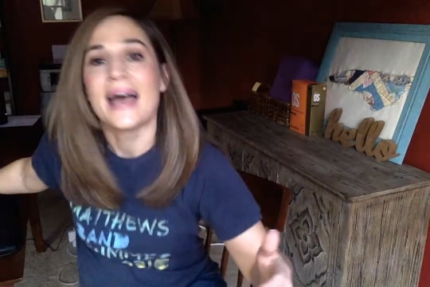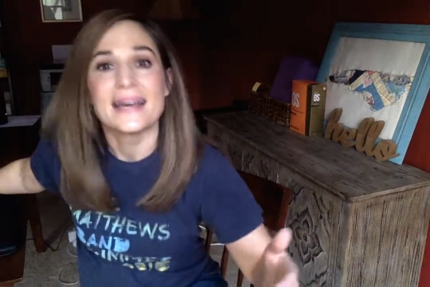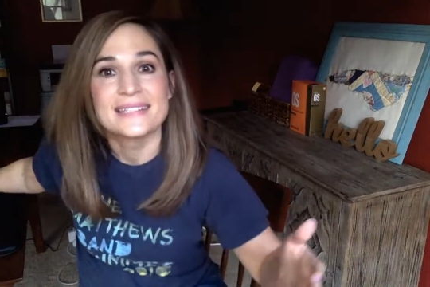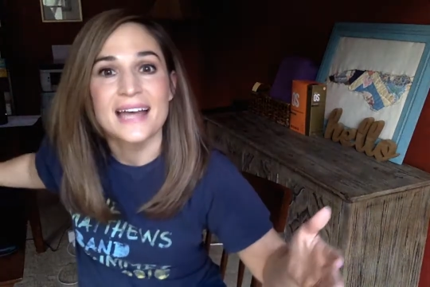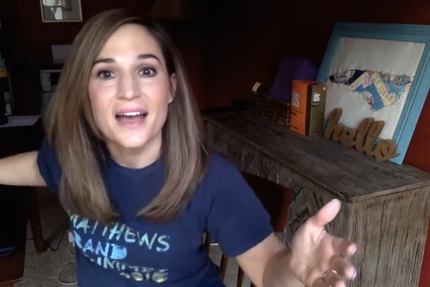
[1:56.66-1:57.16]

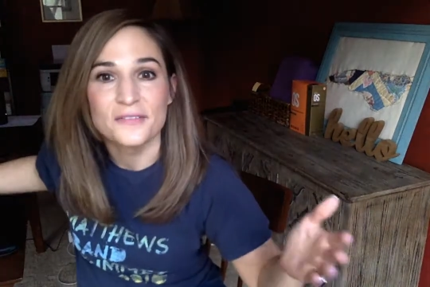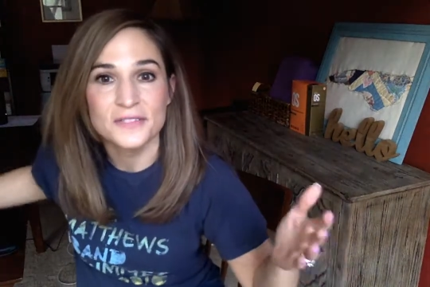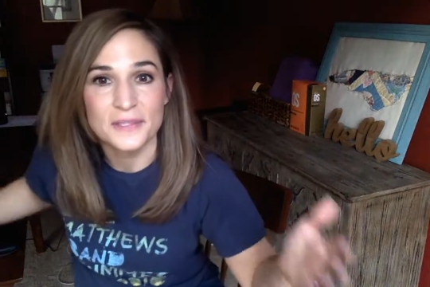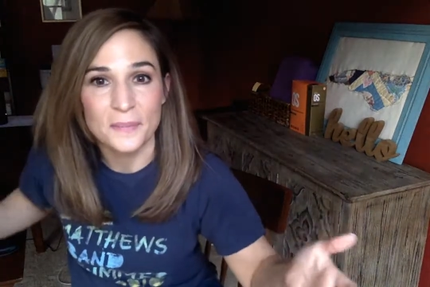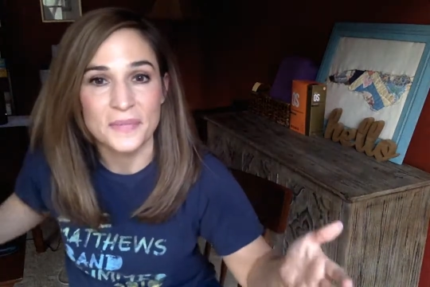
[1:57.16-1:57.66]
has to have
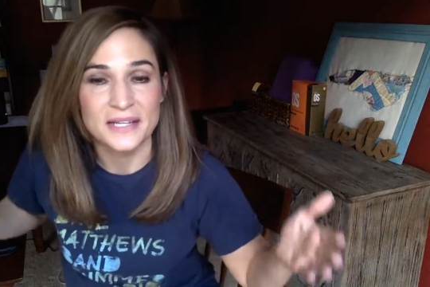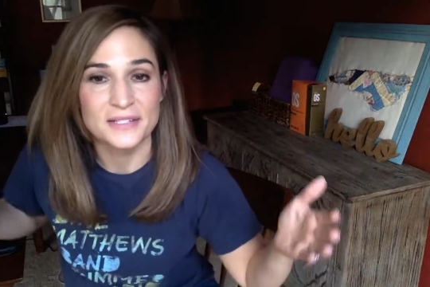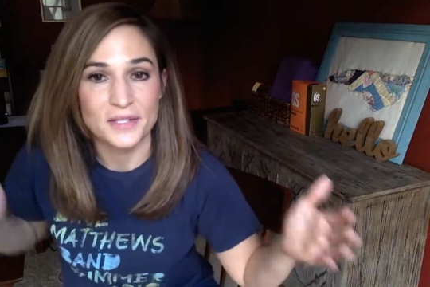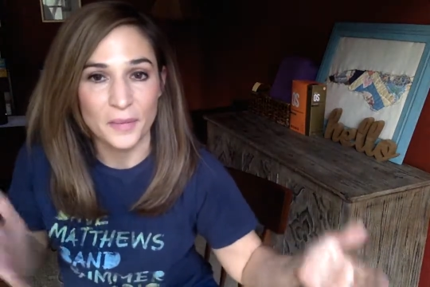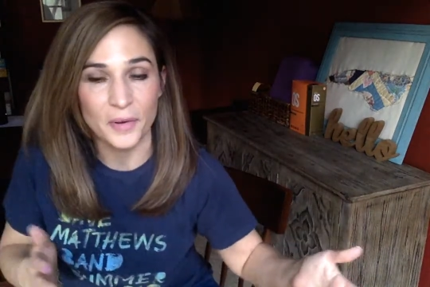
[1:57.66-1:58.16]
something
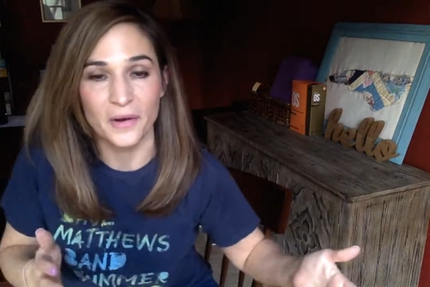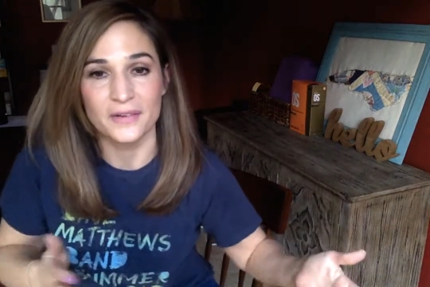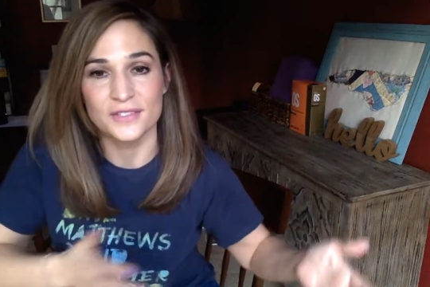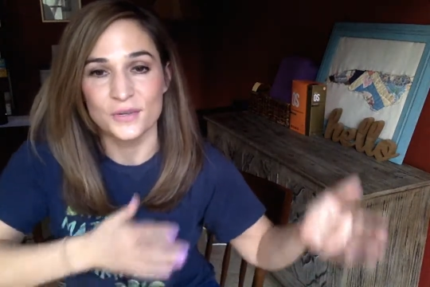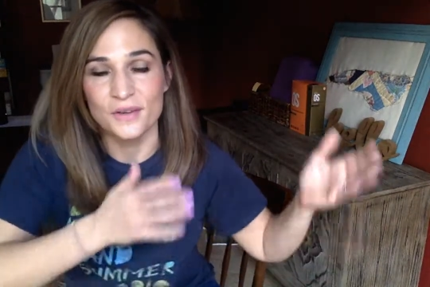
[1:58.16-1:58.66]
to
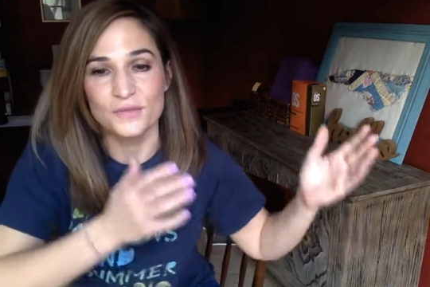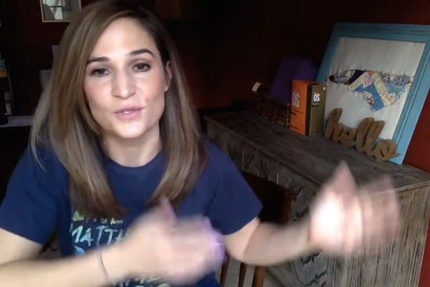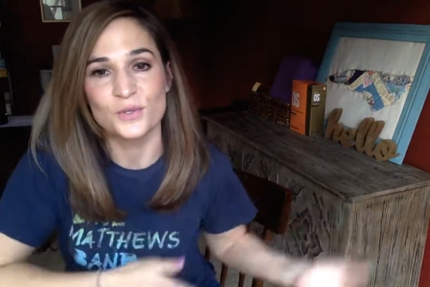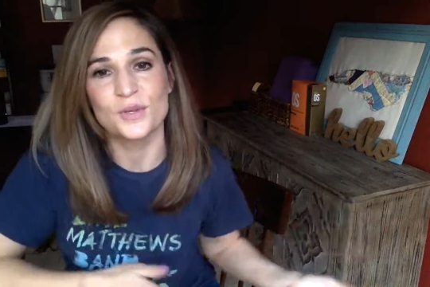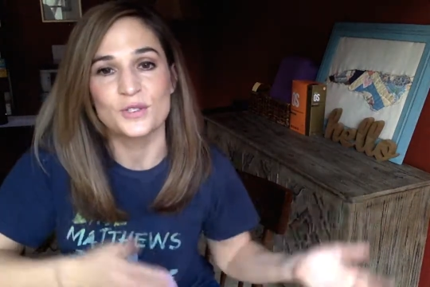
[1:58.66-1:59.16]
burn. So if you
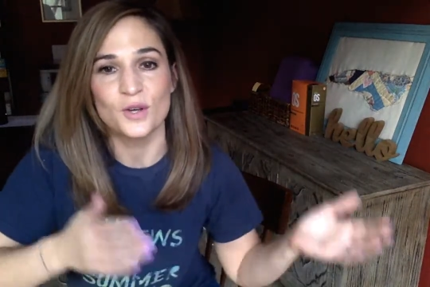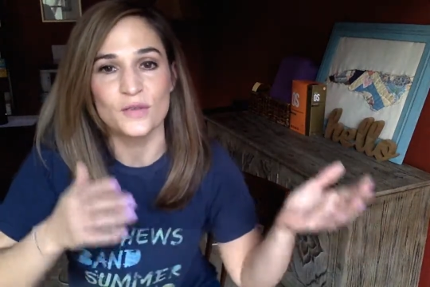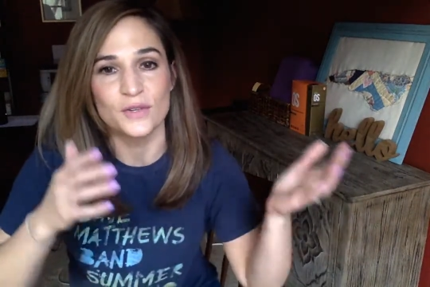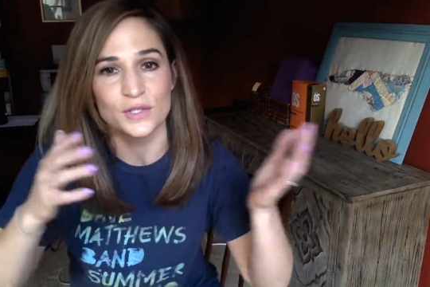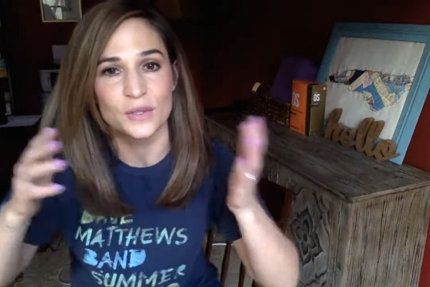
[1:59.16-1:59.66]
switch
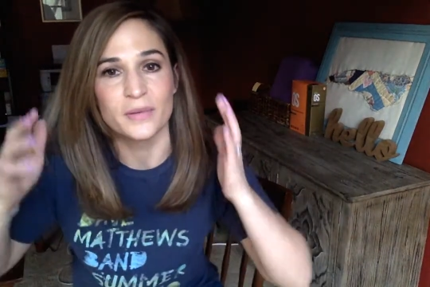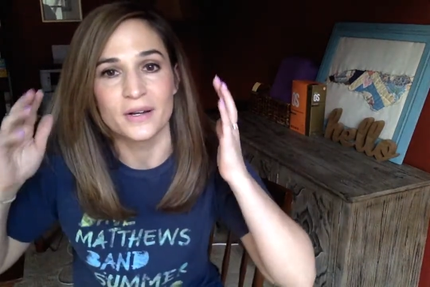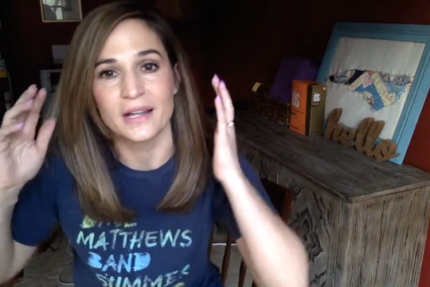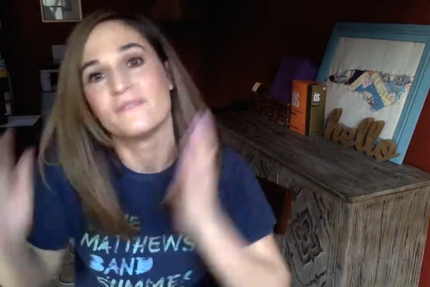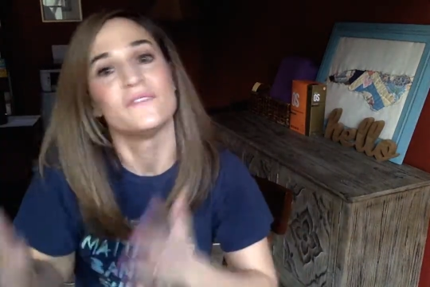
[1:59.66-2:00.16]
over to
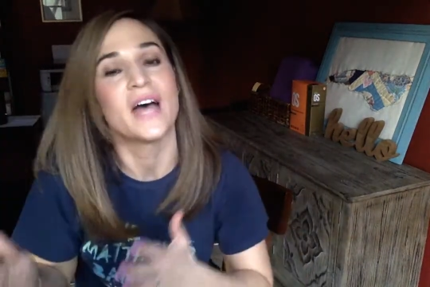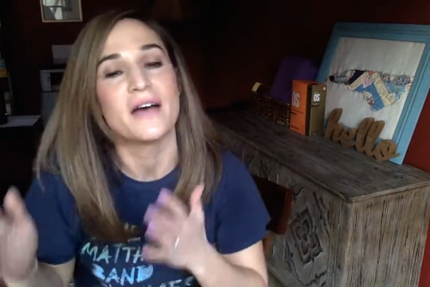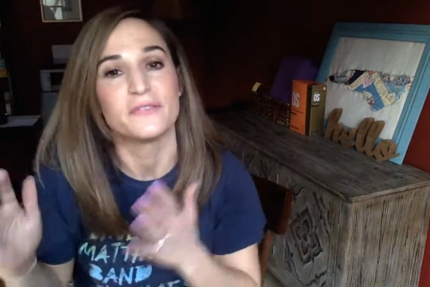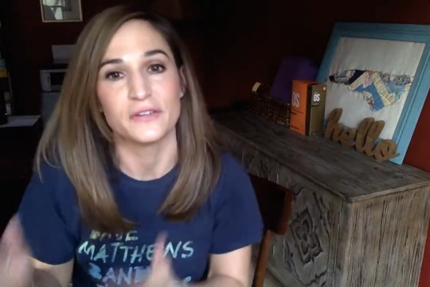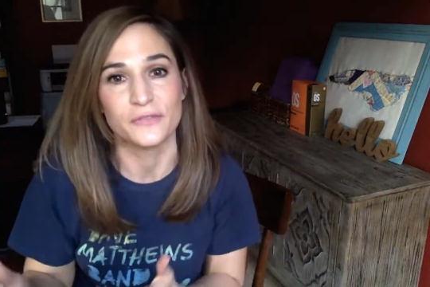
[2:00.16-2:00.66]
burning fat for